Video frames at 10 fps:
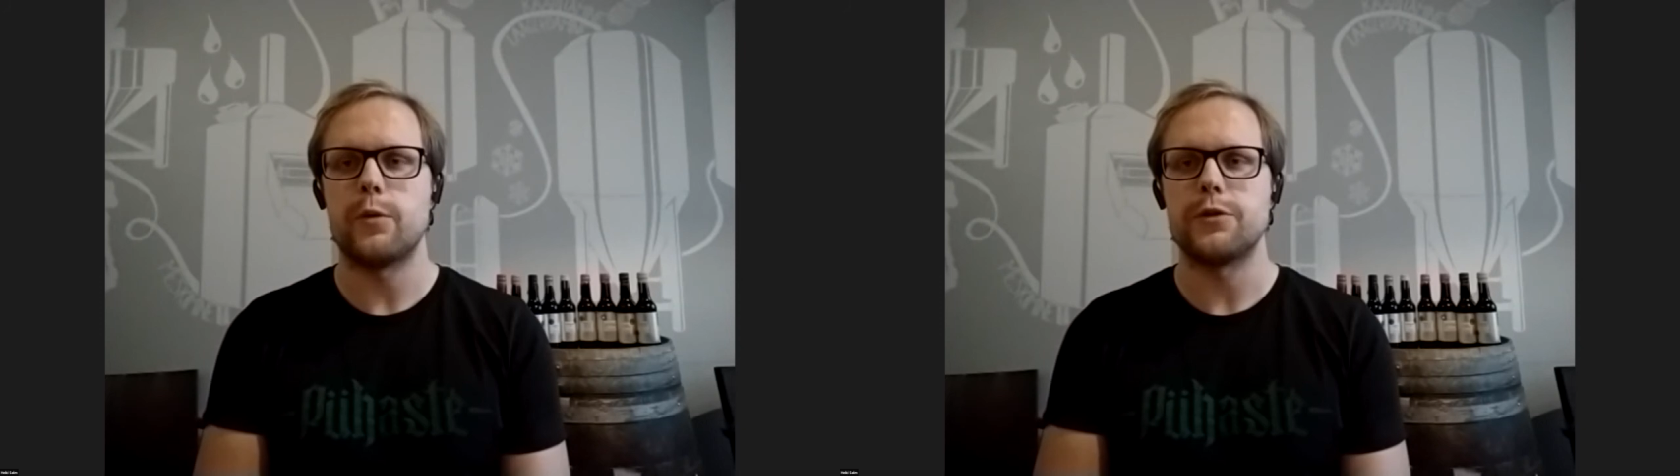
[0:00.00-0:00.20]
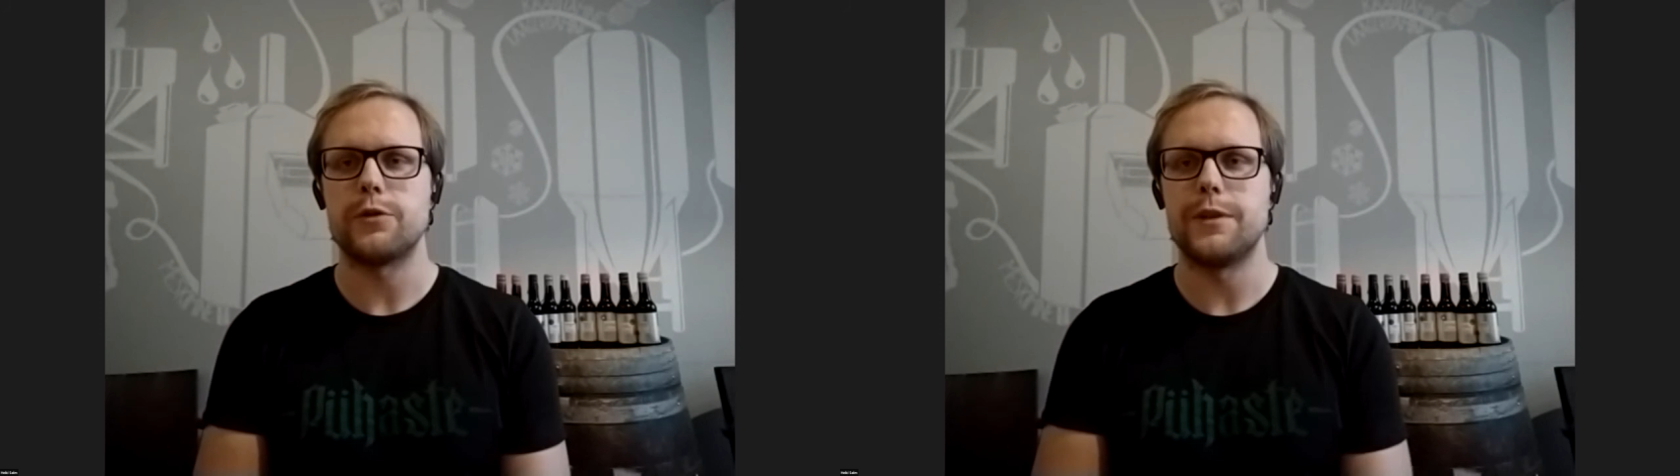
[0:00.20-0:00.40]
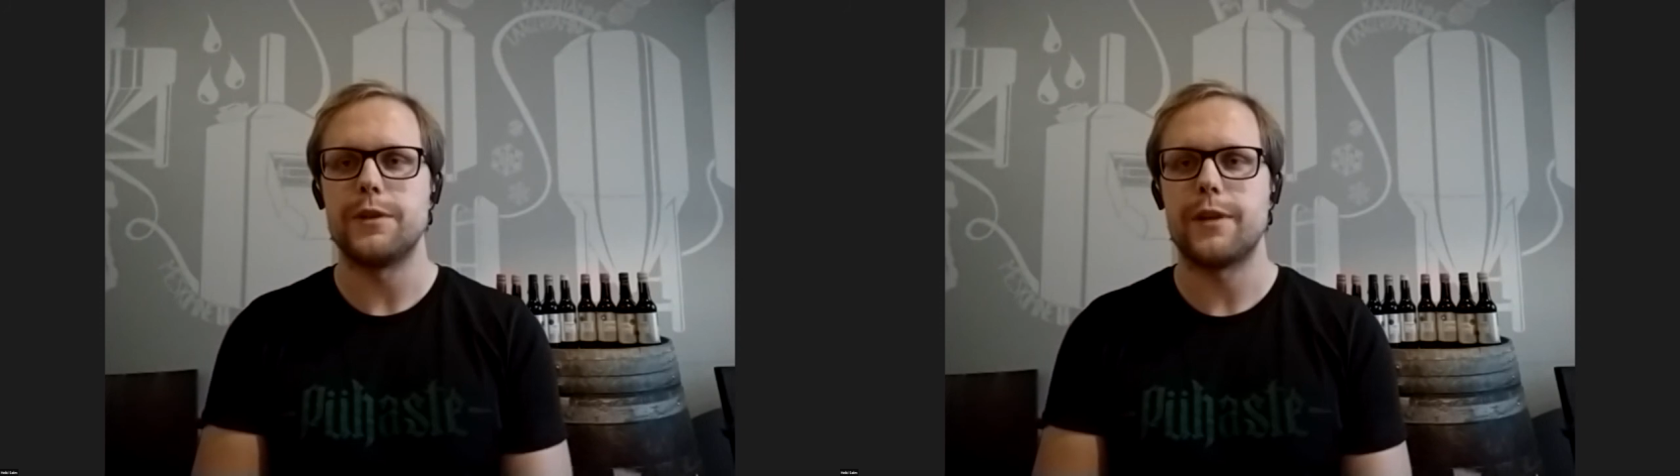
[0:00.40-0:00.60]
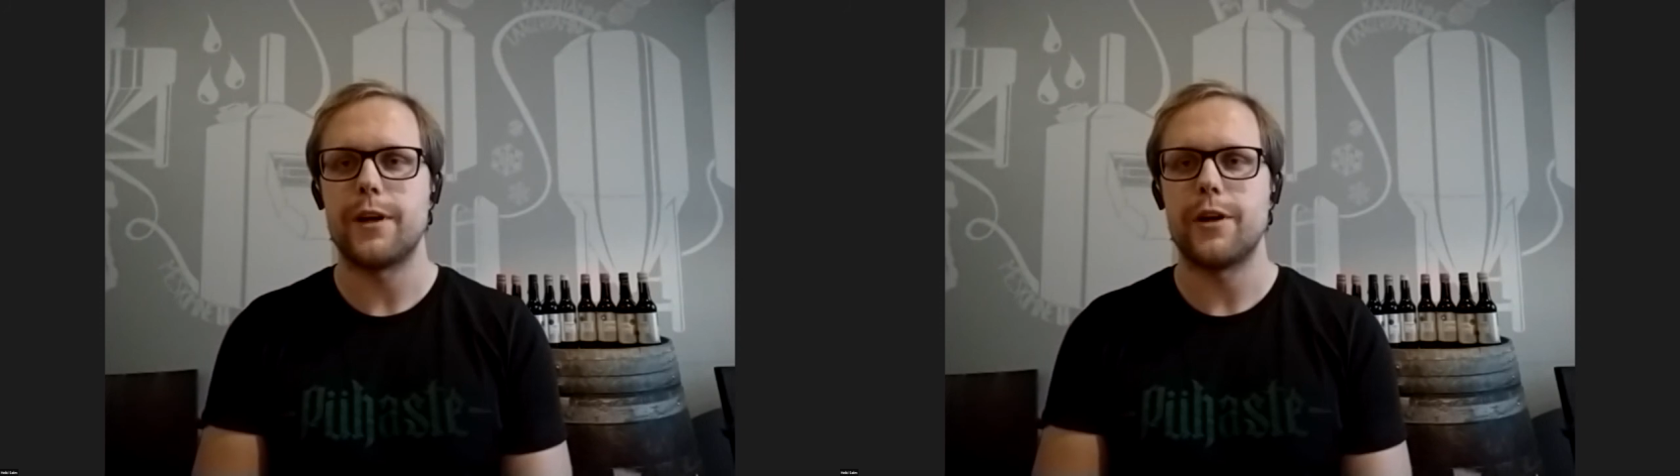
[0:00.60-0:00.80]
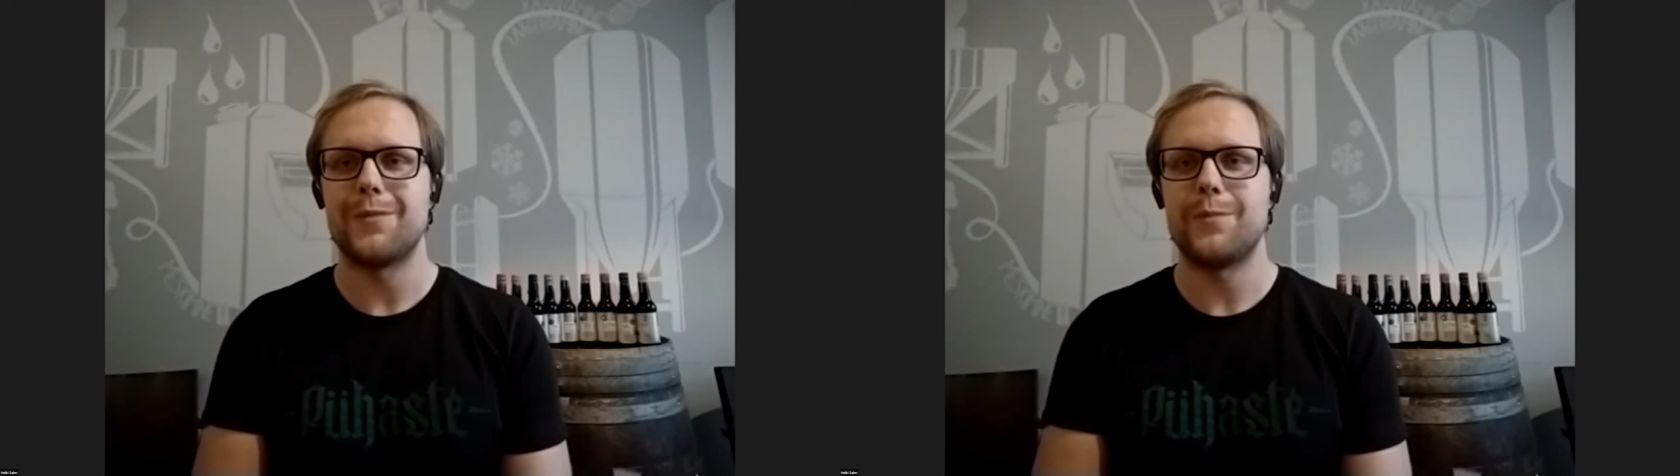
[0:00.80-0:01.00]
was
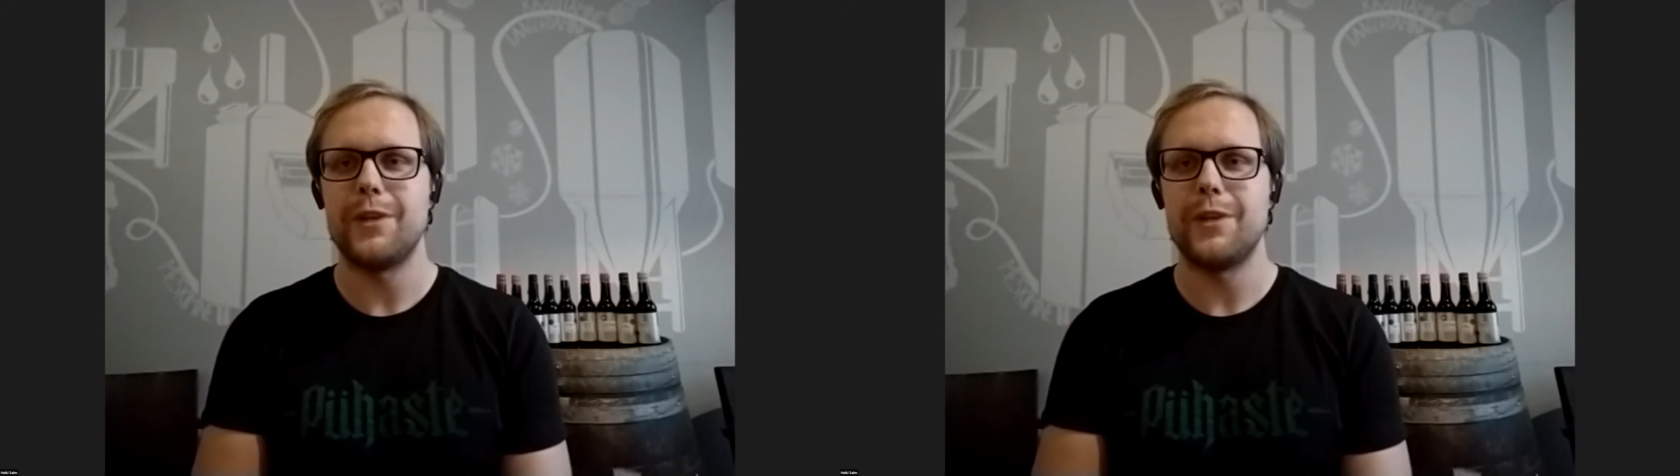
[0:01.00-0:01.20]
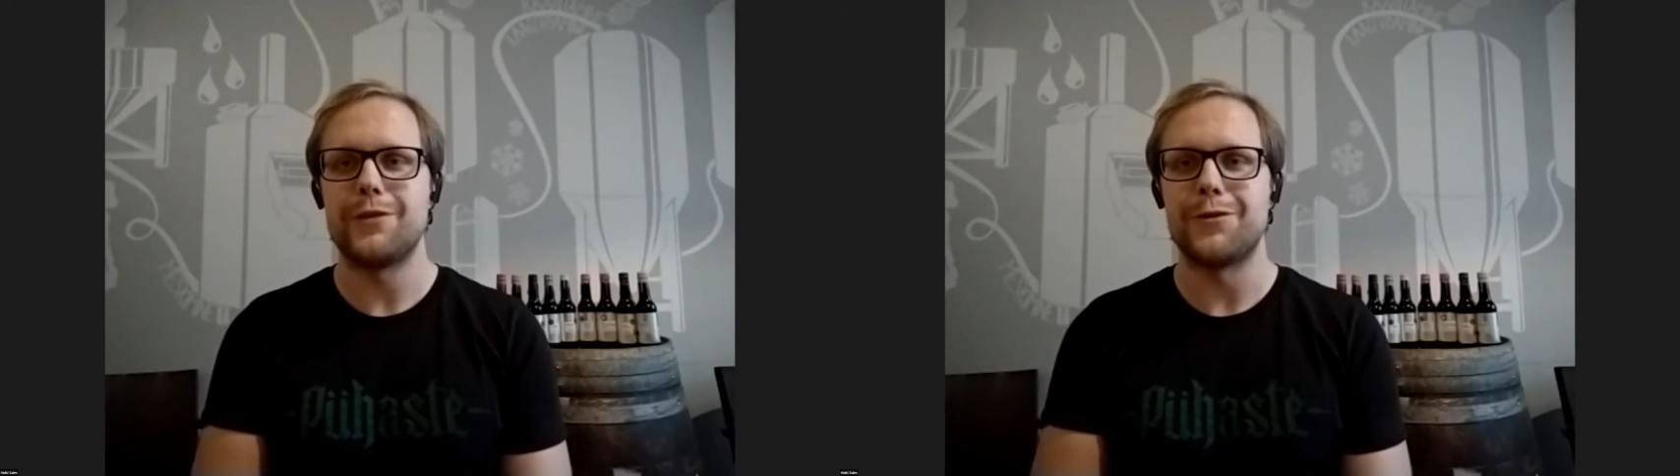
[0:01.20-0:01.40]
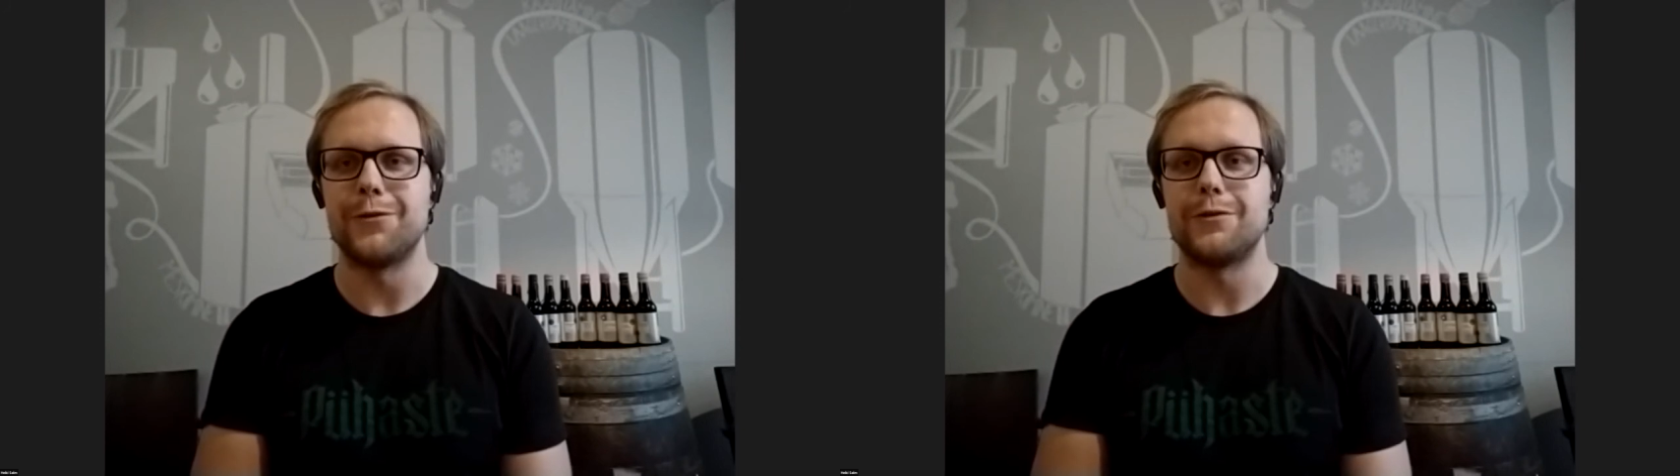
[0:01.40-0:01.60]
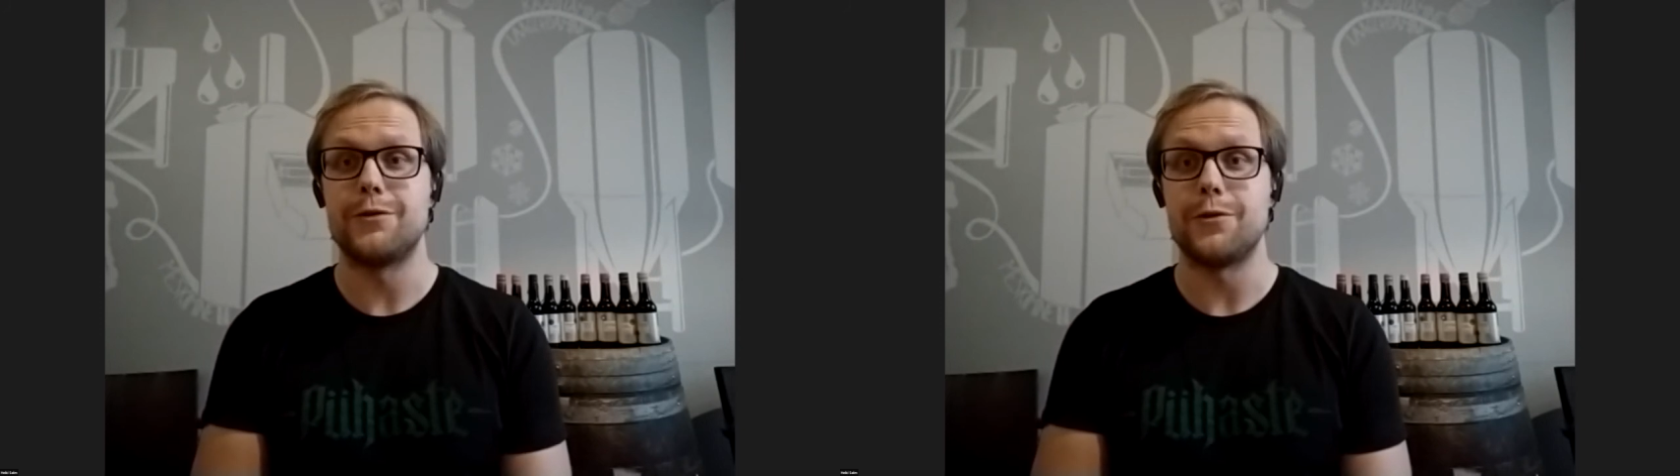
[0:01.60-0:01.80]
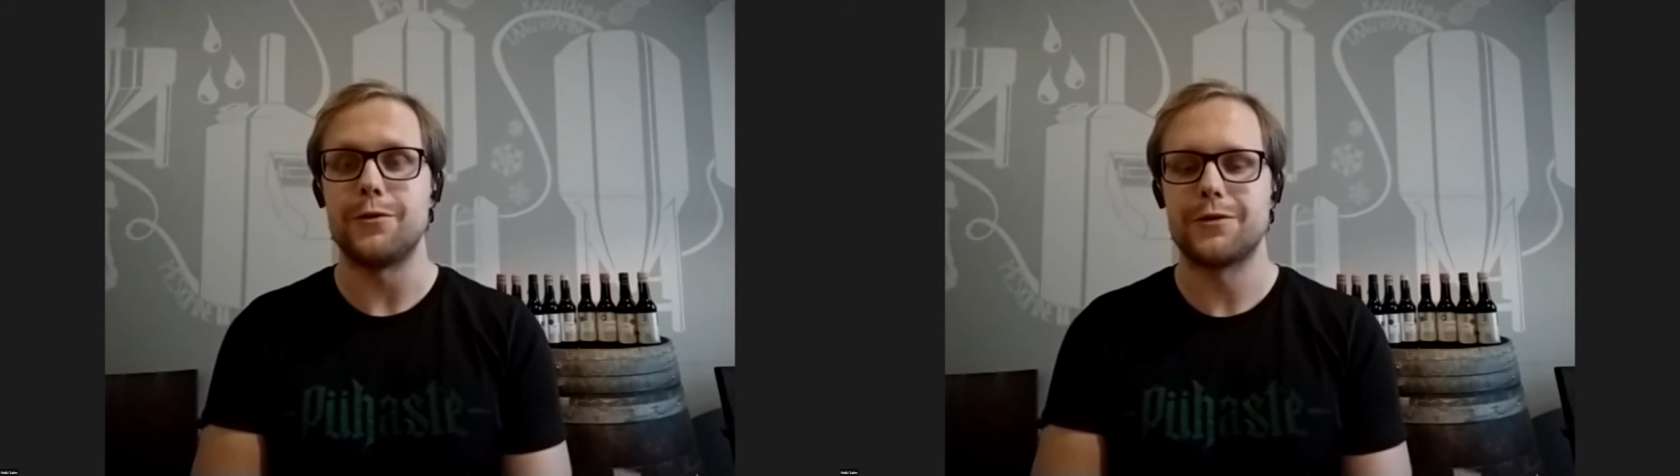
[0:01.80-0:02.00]
with beetroot
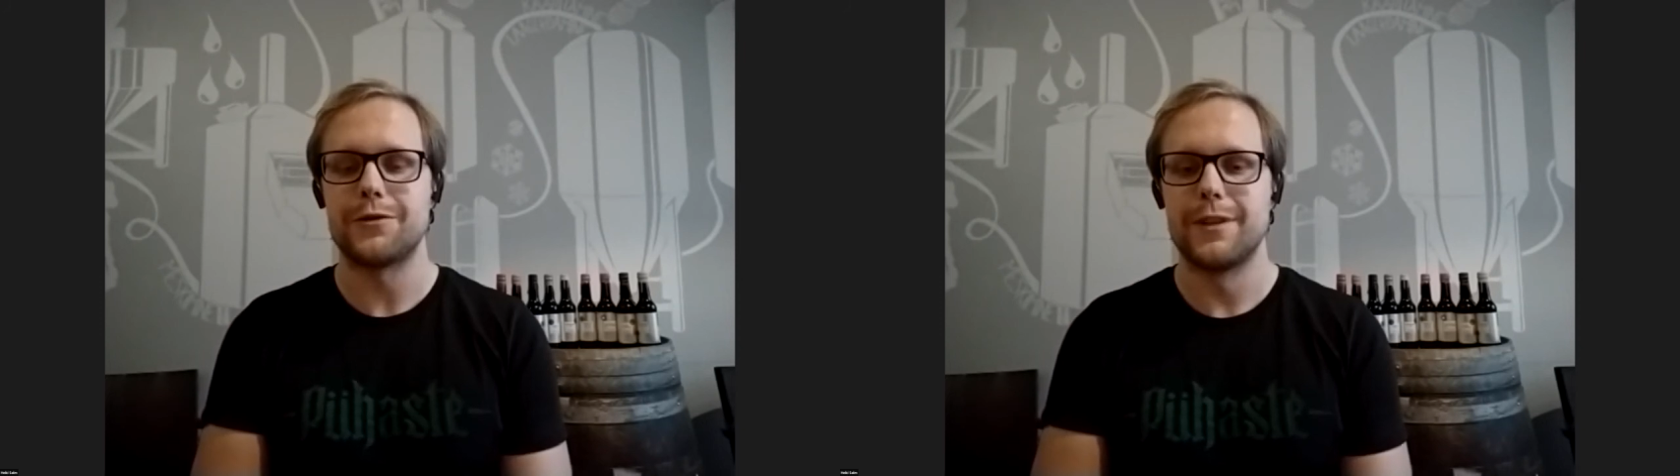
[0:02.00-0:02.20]
juice,